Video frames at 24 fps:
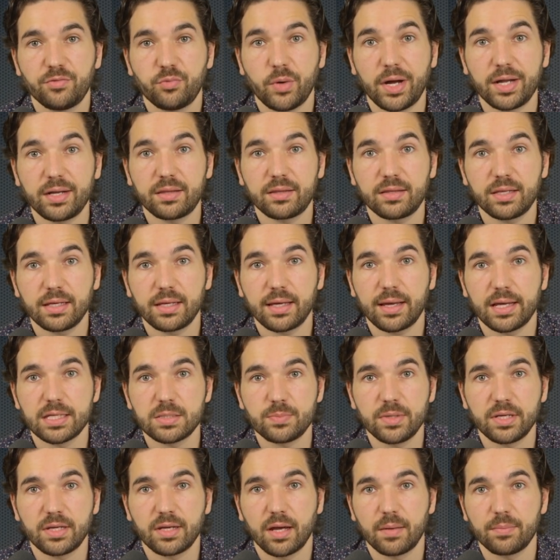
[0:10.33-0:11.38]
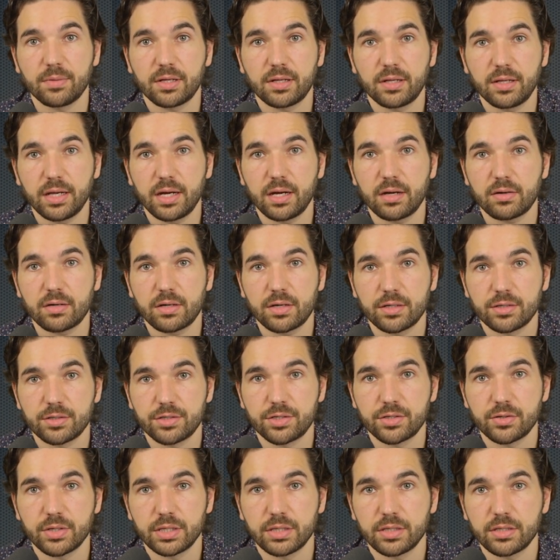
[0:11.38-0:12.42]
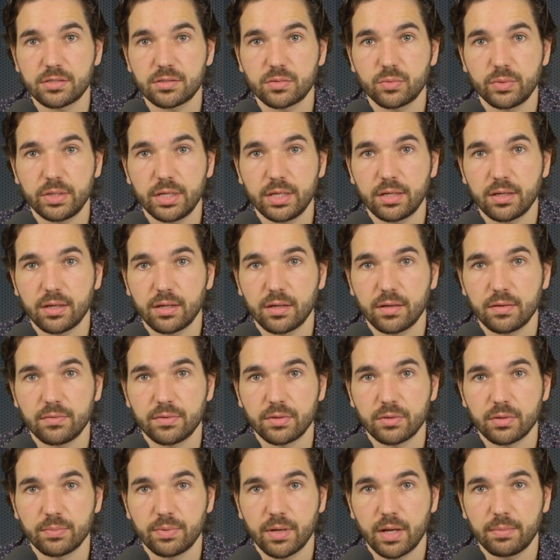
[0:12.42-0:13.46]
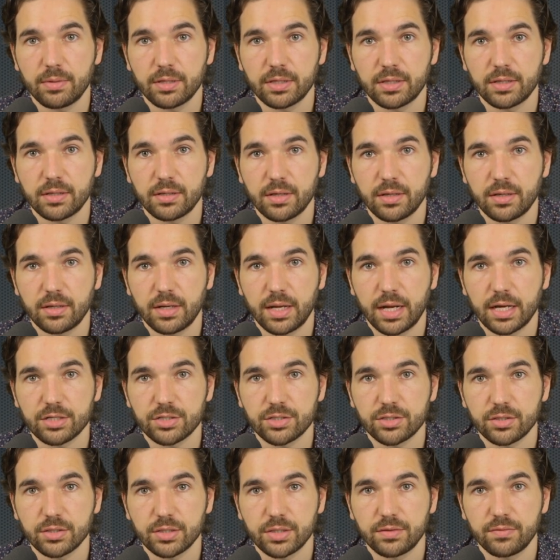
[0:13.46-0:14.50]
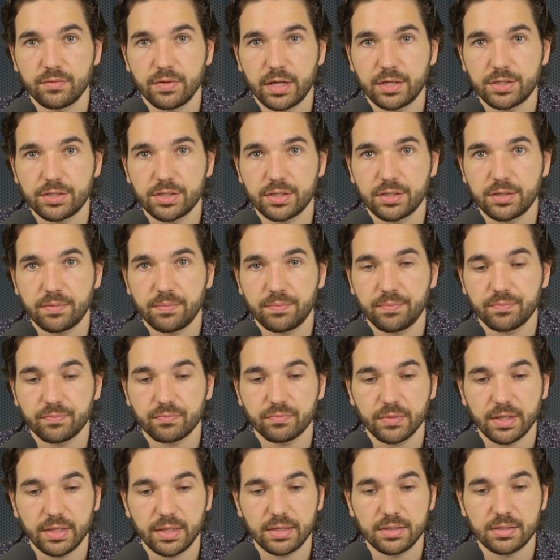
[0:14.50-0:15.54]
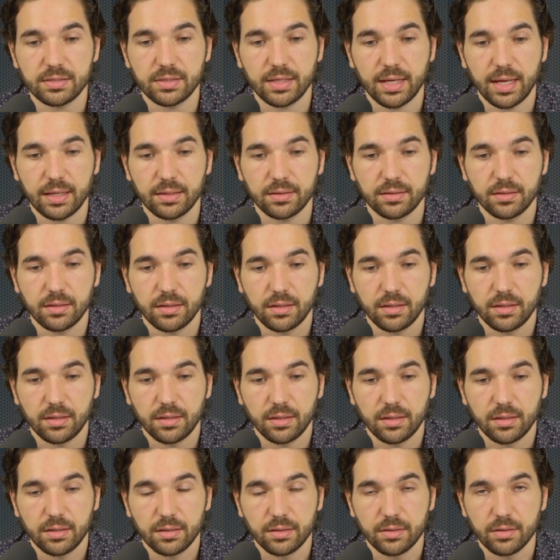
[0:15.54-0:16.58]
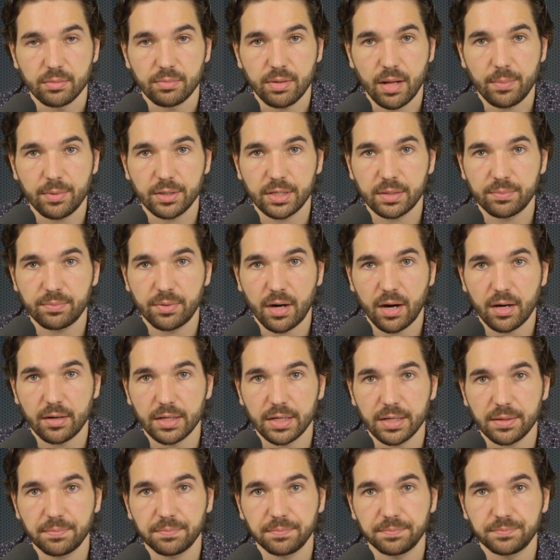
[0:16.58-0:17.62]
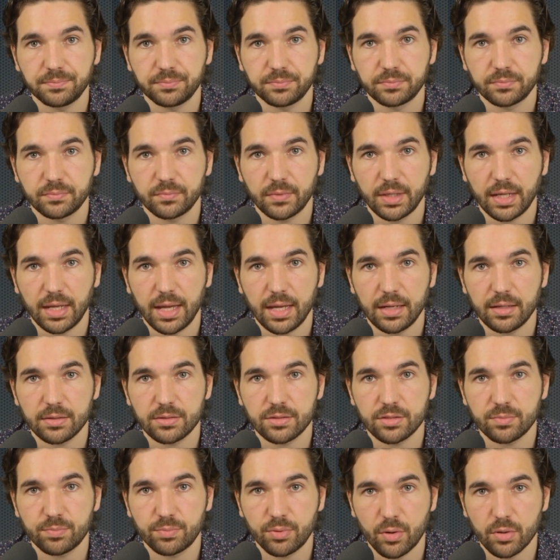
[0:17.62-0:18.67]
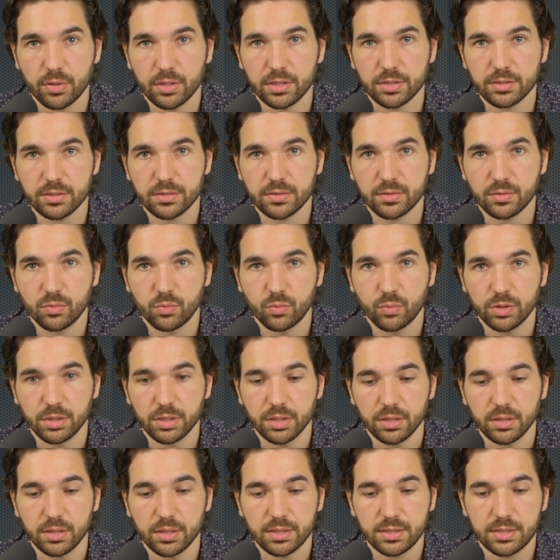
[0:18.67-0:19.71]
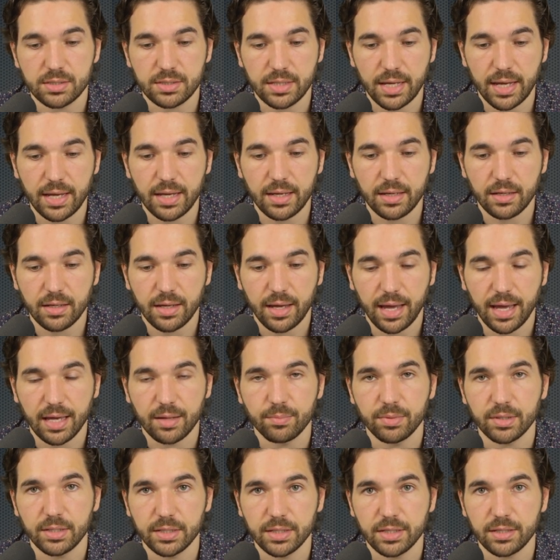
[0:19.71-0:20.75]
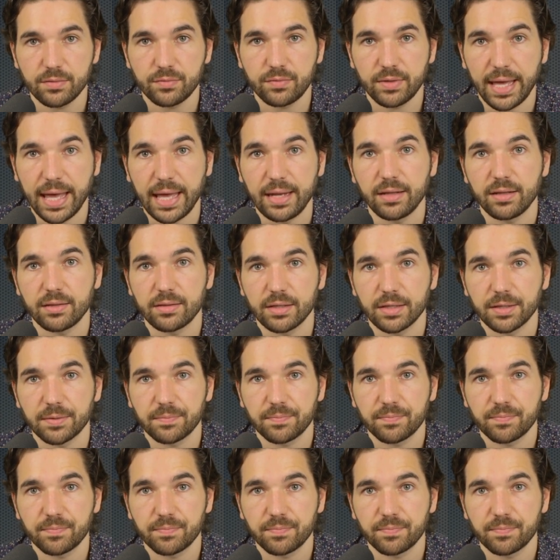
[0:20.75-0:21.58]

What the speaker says: one thing has become clear during this week of the Republican National Convention, it's that the Republican Party and its supporters will say and believe anything.